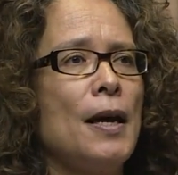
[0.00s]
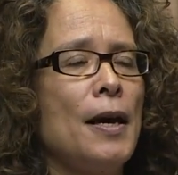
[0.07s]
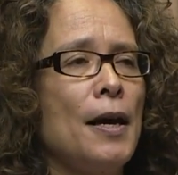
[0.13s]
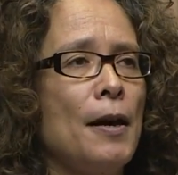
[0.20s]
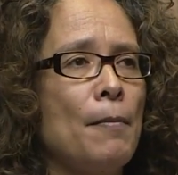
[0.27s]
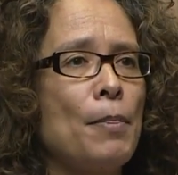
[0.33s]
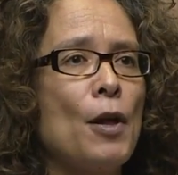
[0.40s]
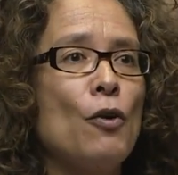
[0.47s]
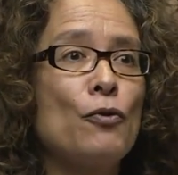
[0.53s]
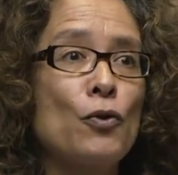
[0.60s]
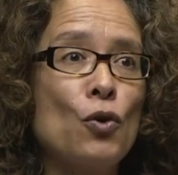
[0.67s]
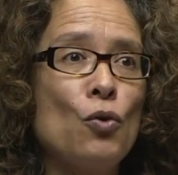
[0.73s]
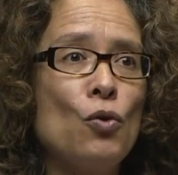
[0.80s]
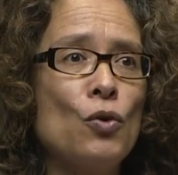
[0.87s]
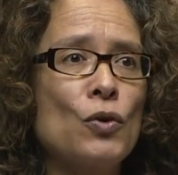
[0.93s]
Of
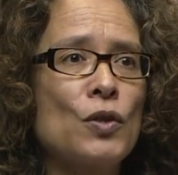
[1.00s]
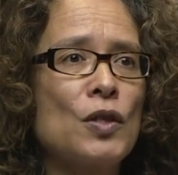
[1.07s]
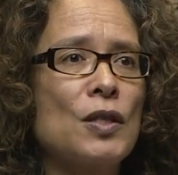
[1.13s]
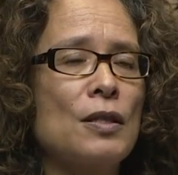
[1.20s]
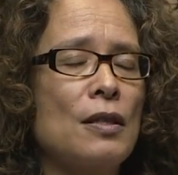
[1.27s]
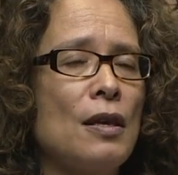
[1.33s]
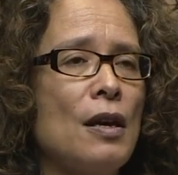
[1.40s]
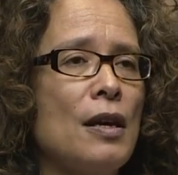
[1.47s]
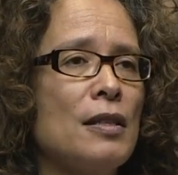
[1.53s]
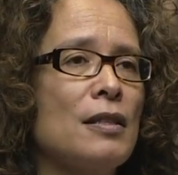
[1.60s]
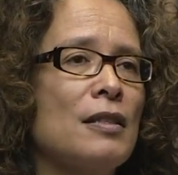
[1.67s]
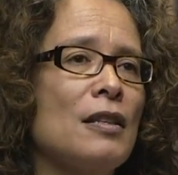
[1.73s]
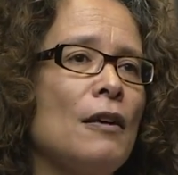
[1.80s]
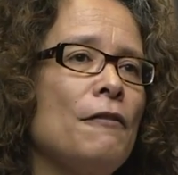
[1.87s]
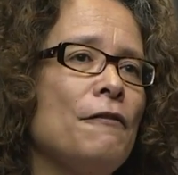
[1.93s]
course, the
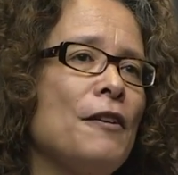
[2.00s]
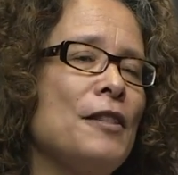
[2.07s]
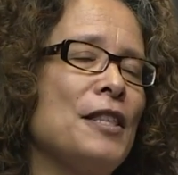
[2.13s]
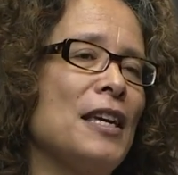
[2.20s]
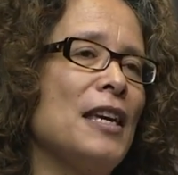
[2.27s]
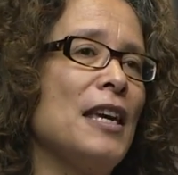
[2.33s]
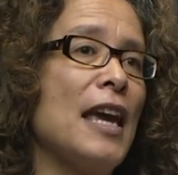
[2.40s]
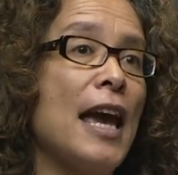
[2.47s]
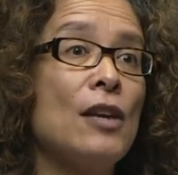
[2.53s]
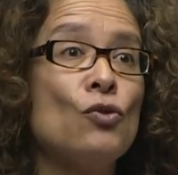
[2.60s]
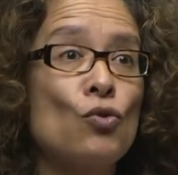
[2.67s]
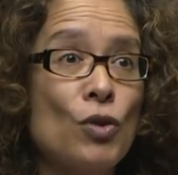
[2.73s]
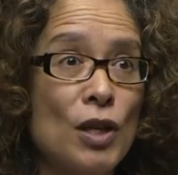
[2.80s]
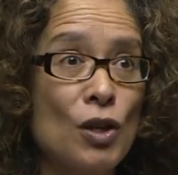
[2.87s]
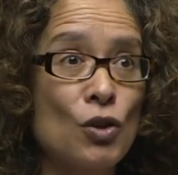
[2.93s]
tougher the
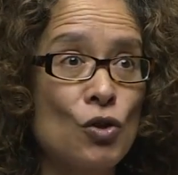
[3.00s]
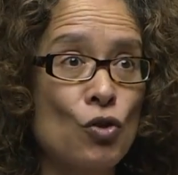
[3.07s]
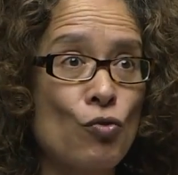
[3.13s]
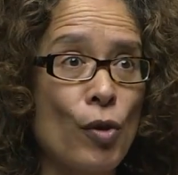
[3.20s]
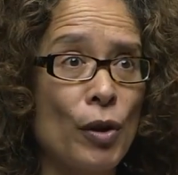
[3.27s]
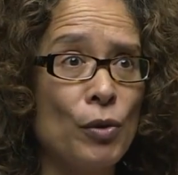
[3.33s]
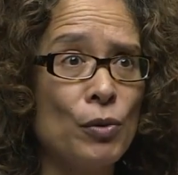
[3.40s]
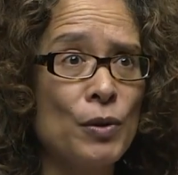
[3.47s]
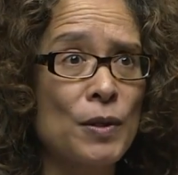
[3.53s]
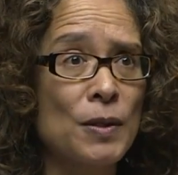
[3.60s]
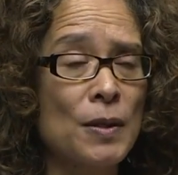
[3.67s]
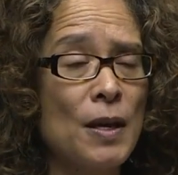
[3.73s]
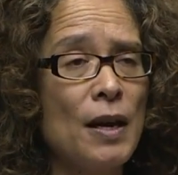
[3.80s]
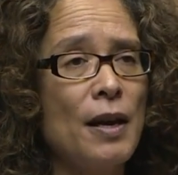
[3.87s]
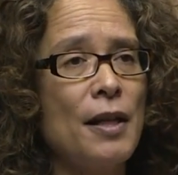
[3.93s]
entry controls,
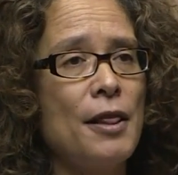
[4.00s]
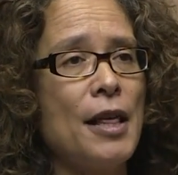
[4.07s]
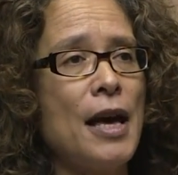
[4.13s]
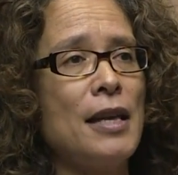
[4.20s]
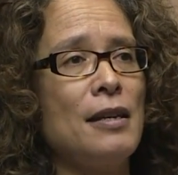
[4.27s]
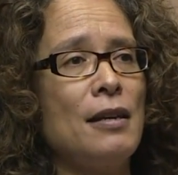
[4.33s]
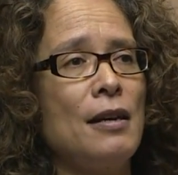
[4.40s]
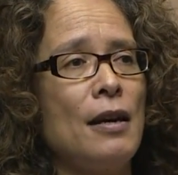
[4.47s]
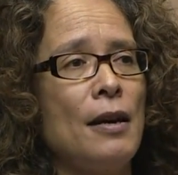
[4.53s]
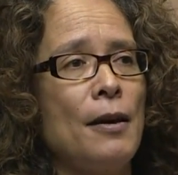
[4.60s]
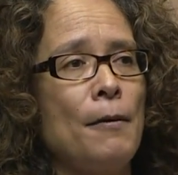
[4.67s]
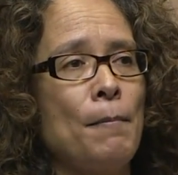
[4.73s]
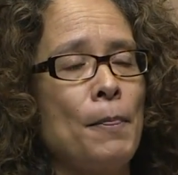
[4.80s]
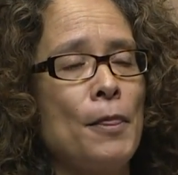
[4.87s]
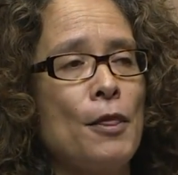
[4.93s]
then
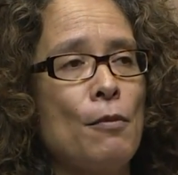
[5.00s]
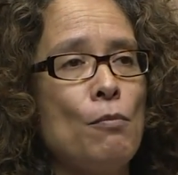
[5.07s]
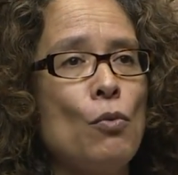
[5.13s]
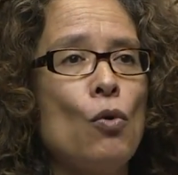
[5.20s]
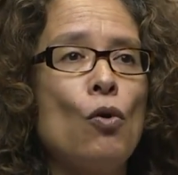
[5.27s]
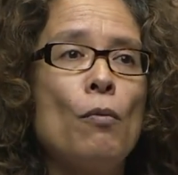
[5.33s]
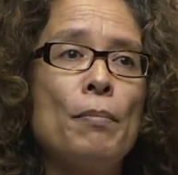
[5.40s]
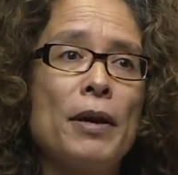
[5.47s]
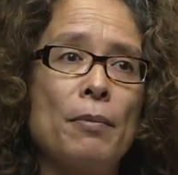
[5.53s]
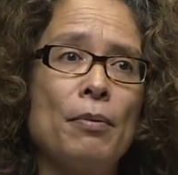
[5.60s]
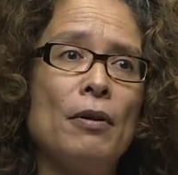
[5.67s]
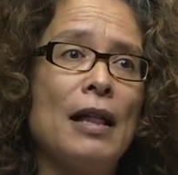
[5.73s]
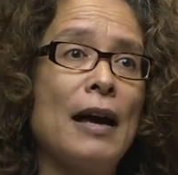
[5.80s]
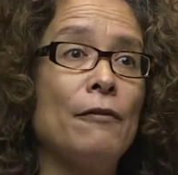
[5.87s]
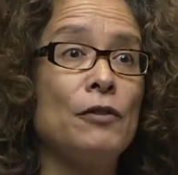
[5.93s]
the more
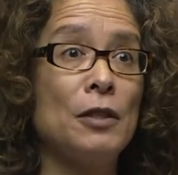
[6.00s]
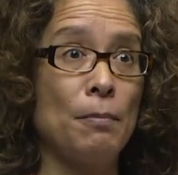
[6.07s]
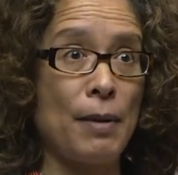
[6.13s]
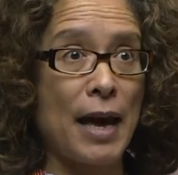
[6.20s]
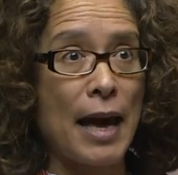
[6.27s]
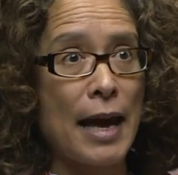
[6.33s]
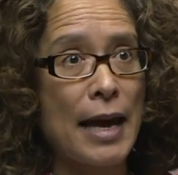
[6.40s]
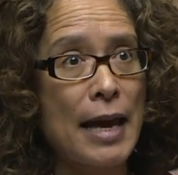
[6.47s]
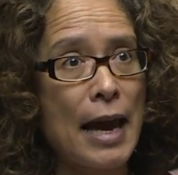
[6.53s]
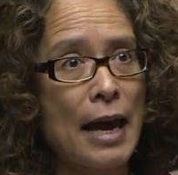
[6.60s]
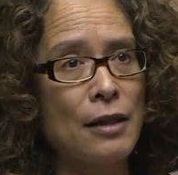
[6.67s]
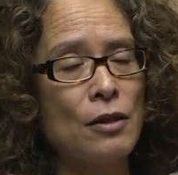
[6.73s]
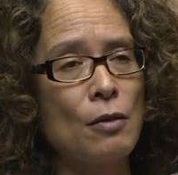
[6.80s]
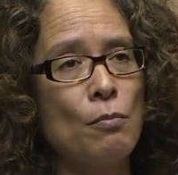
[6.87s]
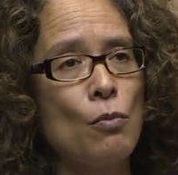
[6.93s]
people have to pay
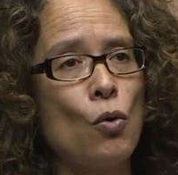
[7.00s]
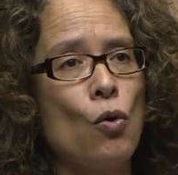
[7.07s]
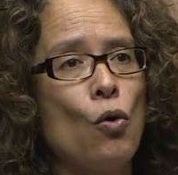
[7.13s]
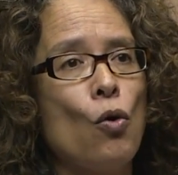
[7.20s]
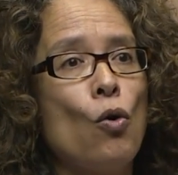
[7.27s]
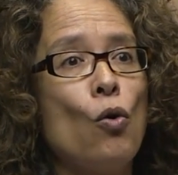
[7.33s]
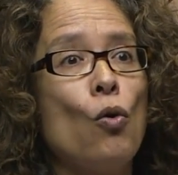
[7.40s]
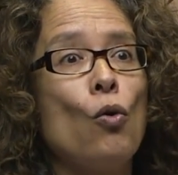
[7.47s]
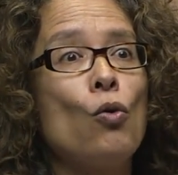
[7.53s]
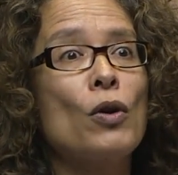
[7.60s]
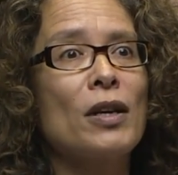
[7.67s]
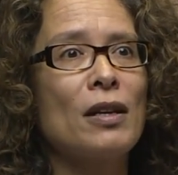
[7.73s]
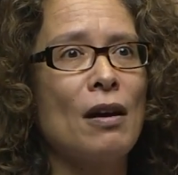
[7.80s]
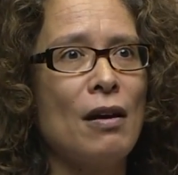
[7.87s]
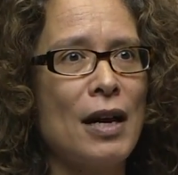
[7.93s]
and the more
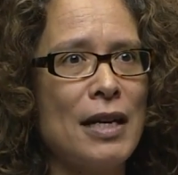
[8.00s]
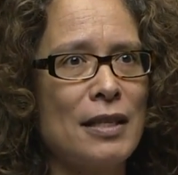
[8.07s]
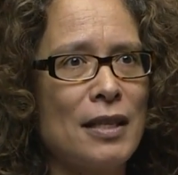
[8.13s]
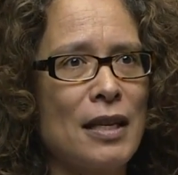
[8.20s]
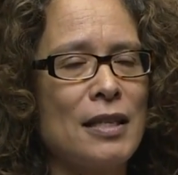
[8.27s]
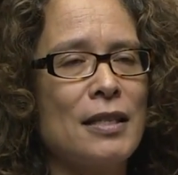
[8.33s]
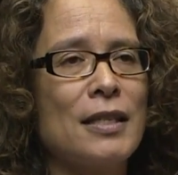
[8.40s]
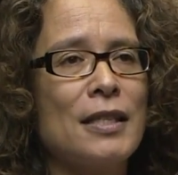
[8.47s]
organised and